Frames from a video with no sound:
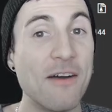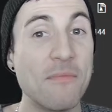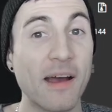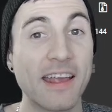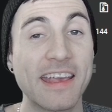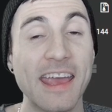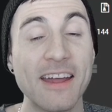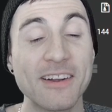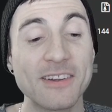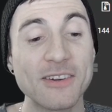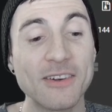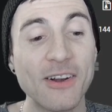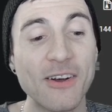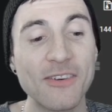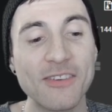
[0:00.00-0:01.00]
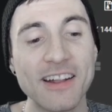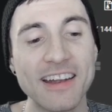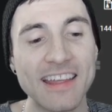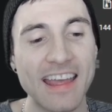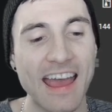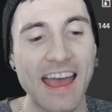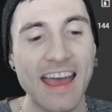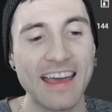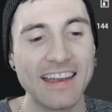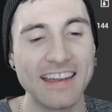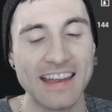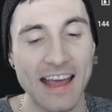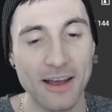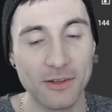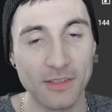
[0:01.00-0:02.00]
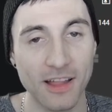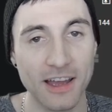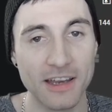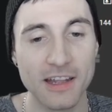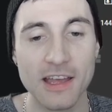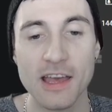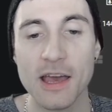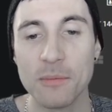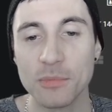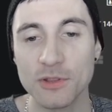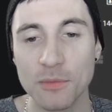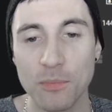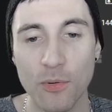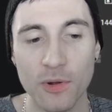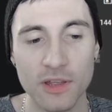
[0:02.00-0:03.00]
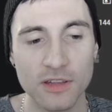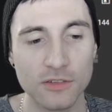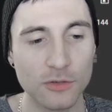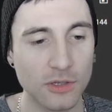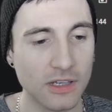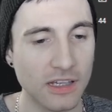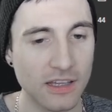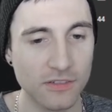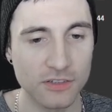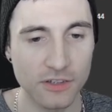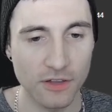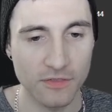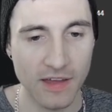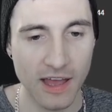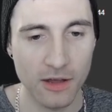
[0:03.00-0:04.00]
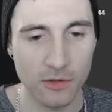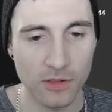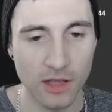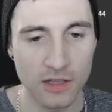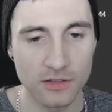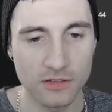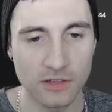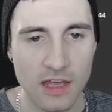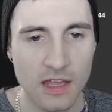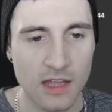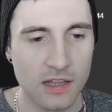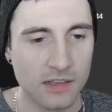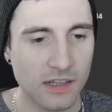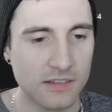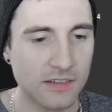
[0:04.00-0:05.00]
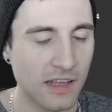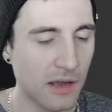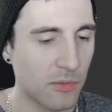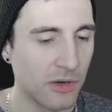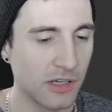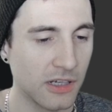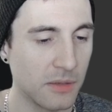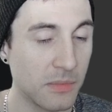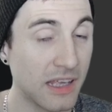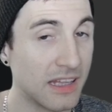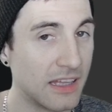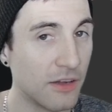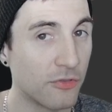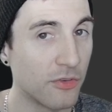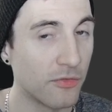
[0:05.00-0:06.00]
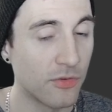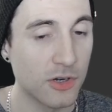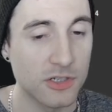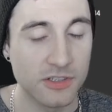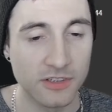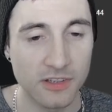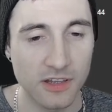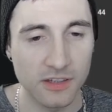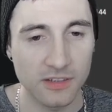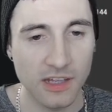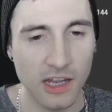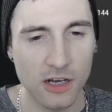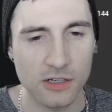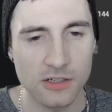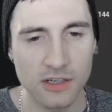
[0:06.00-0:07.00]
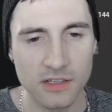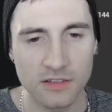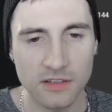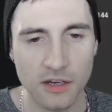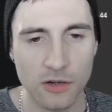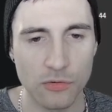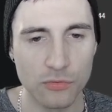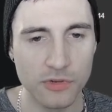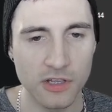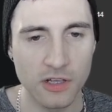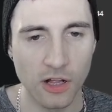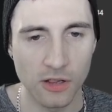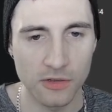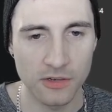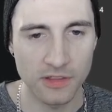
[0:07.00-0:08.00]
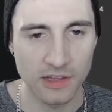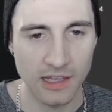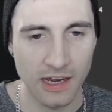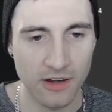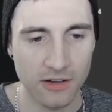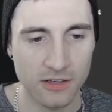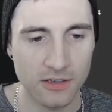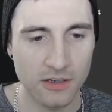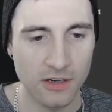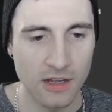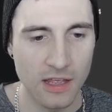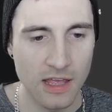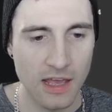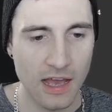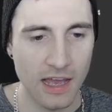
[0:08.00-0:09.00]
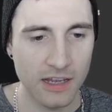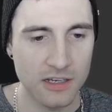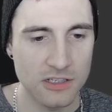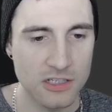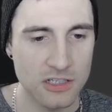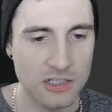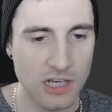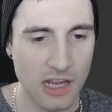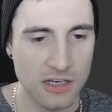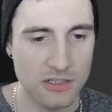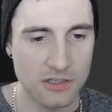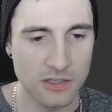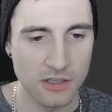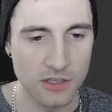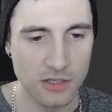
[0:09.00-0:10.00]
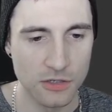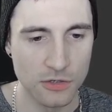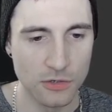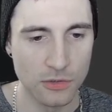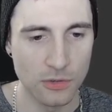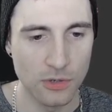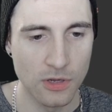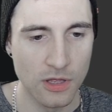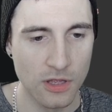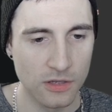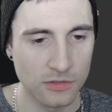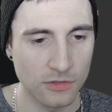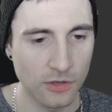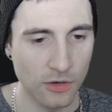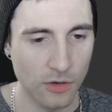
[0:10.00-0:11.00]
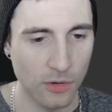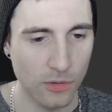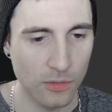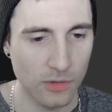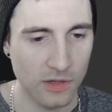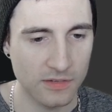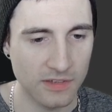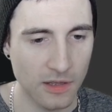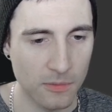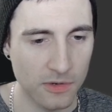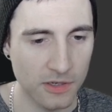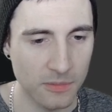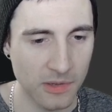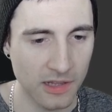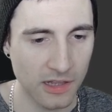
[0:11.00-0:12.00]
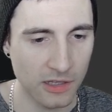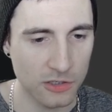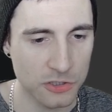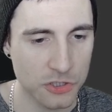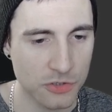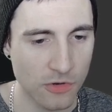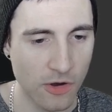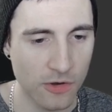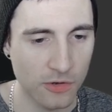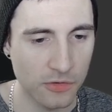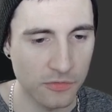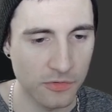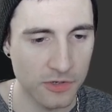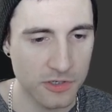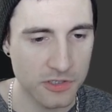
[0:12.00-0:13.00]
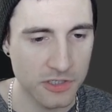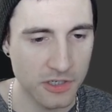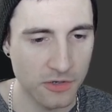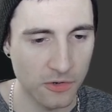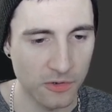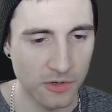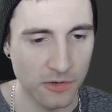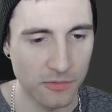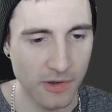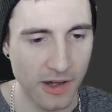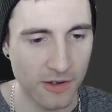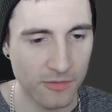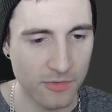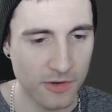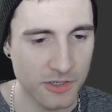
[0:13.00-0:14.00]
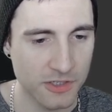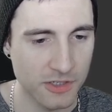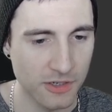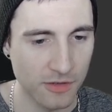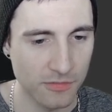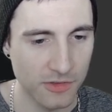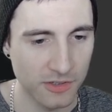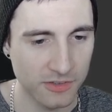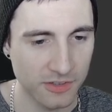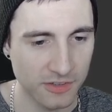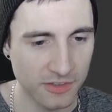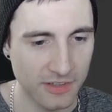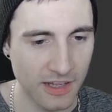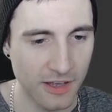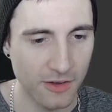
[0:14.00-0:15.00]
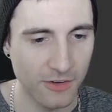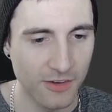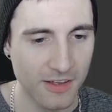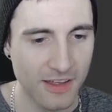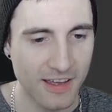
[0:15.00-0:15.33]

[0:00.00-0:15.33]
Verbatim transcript: My character already had an outline, but the point is you can give stuff outlines. Let's say I wanted to make different versions of this character. Instead of recoloring the character, I could just change the hue. So let's say I wanted to make like a stronger version or a rare version of this snail.